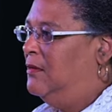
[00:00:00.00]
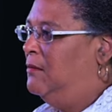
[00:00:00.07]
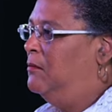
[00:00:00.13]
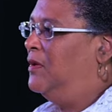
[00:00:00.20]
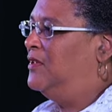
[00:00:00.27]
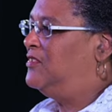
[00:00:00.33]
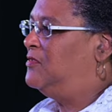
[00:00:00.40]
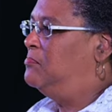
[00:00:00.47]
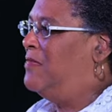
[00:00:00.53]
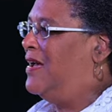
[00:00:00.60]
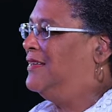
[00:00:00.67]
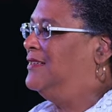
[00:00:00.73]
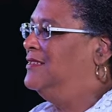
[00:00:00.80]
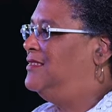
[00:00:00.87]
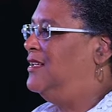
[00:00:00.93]
must
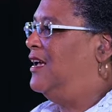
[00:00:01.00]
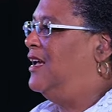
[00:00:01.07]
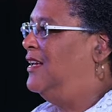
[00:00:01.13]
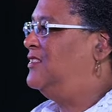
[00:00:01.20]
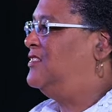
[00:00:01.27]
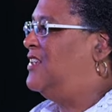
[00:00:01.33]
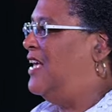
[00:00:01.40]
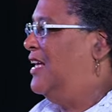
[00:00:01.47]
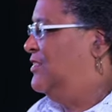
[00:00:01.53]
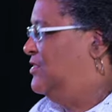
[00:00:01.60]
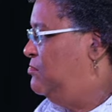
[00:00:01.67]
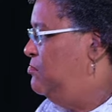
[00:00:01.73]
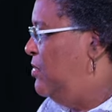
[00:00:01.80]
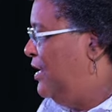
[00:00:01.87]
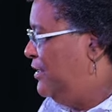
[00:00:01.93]
matter to us as
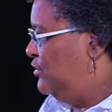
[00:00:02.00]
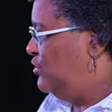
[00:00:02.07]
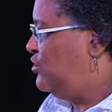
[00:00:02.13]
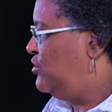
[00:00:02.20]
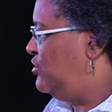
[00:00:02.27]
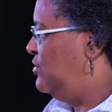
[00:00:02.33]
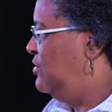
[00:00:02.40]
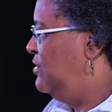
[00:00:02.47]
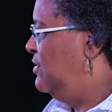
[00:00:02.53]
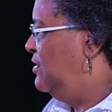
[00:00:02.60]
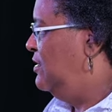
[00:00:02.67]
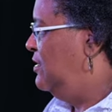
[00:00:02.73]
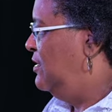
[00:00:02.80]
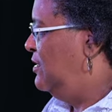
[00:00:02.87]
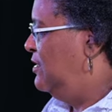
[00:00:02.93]
much
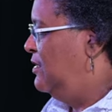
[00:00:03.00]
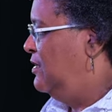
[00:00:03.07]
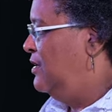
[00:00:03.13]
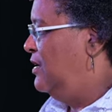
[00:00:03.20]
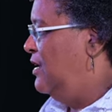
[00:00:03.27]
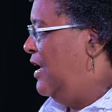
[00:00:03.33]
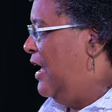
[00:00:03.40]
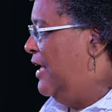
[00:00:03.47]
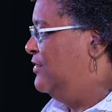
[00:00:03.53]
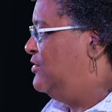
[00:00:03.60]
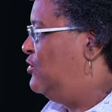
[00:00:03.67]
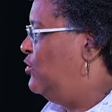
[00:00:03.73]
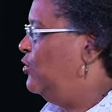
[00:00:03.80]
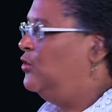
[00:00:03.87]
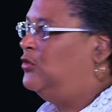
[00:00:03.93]

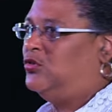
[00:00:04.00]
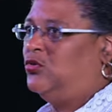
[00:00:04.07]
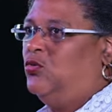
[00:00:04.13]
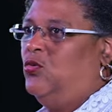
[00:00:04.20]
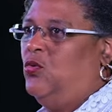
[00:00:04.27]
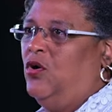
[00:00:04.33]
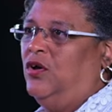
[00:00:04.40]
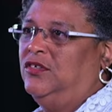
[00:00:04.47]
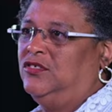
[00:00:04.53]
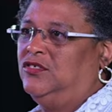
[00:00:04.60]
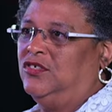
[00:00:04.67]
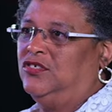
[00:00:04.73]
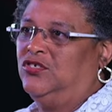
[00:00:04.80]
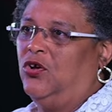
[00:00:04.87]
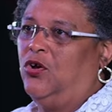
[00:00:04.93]
as those who want
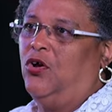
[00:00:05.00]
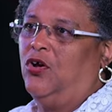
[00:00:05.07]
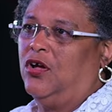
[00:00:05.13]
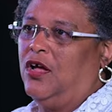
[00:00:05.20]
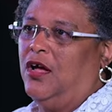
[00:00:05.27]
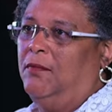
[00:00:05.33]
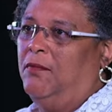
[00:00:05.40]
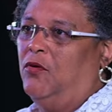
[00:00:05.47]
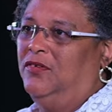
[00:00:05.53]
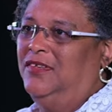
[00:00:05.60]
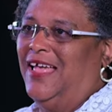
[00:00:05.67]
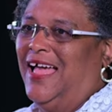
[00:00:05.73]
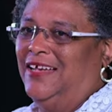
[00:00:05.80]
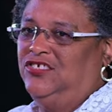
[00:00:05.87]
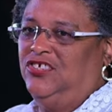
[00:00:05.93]
to talk about
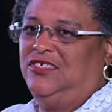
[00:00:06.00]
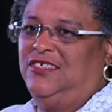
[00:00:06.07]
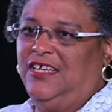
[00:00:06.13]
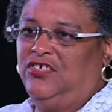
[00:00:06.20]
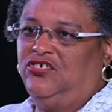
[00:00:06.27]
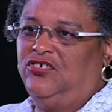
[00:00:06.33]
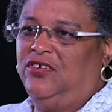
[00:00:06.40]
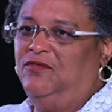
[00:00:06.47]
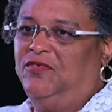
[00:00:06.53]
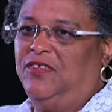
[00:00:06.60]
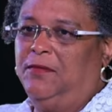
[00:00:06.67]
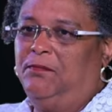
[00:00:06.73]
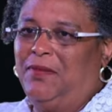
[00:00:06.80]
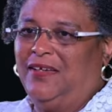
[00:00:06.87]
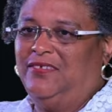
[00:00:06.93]
the agitation for
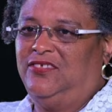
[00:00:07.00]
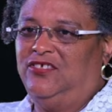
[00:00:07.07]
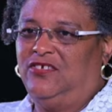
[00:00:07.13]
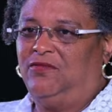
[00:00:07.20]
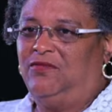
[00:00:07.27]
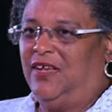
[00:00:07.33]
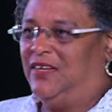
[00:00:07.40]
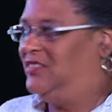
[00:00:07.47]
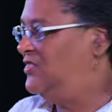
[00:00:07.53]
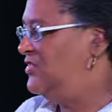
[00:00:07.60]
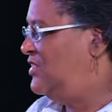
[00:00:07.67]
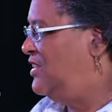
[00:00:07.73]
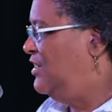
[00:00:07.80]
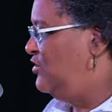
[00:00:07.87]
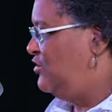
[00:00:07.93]
the passage of
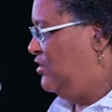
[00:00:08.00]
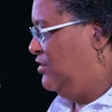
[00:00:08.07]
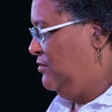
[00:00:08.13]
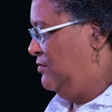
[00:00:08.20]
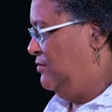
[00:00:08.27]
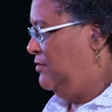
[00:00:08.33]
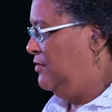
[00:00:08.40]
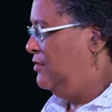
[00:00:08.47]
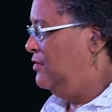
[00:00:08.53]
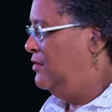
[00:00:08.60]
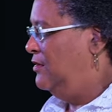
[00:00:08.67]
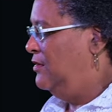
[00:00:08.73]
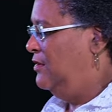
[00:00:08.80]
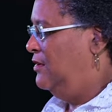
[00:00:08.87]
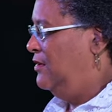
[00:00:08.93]
legislation.
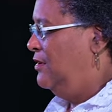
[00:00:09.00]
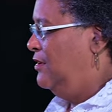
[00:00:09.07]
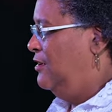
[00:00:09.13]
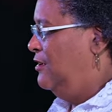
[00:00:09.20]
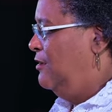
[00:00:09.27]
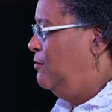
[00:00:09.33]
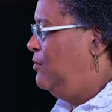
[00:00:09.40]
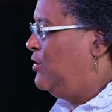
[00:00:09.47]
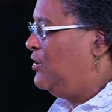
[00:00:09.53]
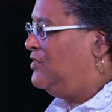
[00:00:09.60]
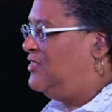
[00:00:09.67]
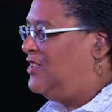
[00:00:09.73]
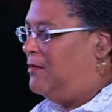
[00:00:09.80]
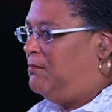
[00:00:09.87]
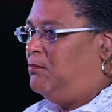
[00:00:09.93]

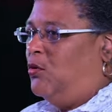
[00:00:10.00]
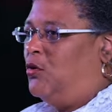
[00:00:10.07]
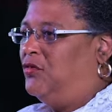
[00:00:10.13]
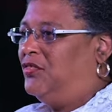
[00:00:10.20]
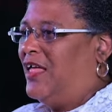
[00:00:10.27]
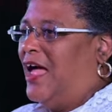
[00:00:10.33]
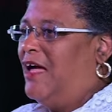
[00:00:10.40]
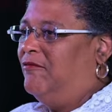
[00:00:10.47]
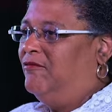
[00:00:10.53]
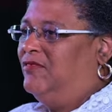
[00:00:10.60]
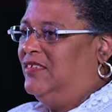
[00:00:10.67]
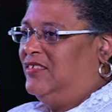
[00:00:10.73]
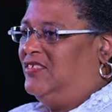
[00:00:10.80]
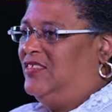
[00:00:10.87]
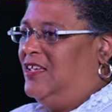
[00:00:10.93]
Because they both have
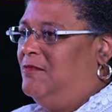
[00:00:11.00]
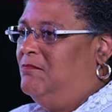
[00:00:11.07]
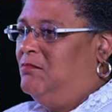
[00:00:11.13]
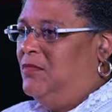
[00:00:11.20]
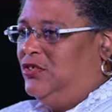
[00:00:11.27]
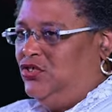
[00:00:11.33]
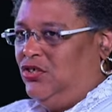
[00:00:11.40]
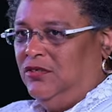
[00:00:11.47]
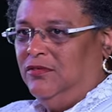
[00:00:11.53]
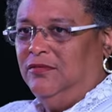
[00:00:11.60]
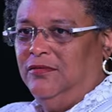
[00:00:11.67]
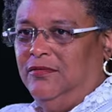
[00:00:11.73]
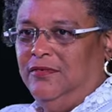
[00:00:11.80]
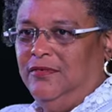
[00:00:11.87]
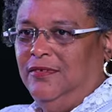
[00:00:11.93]
the same mission.
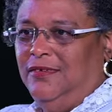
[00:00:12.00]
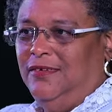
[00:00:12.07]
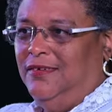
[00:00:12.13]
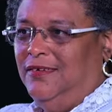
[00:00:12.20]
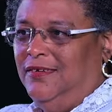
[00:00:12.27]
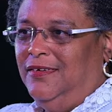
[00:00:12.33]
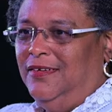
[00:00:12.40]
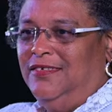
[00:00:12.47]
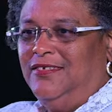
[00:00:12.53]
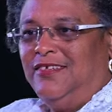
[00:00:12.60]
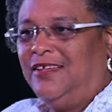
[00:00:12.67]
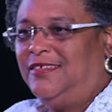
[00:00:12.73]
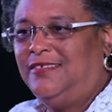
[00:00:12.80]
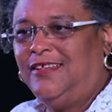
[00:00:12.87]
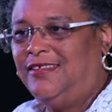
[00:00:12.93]
It's
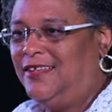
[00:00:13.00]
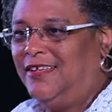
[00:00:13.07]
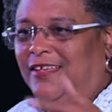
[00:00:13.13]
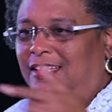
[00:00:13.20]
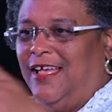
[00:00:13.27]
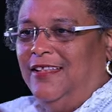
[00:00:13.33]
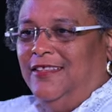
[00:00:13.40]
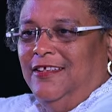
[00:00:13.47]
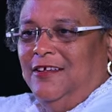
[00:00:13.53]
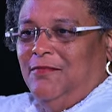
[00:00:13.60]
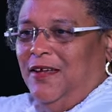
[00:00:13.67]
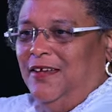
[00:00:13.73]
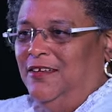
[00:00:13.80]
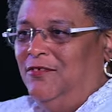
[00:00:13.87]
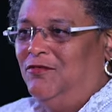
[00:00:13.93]
just that they get there
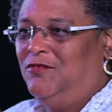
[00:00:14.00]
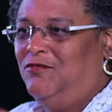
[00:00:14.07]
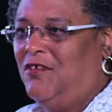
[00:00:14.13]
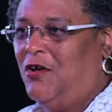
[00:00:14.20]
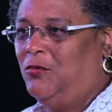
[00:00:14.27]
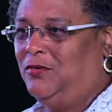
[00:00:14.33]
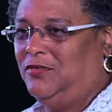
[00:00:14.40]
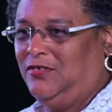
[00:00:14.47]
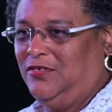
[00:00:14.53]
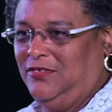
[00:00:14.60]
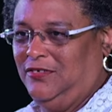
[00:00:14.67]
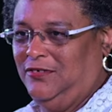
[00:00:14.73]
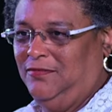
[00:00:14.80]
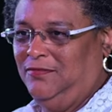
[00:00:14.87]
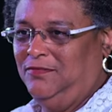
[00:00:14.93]
by different routes.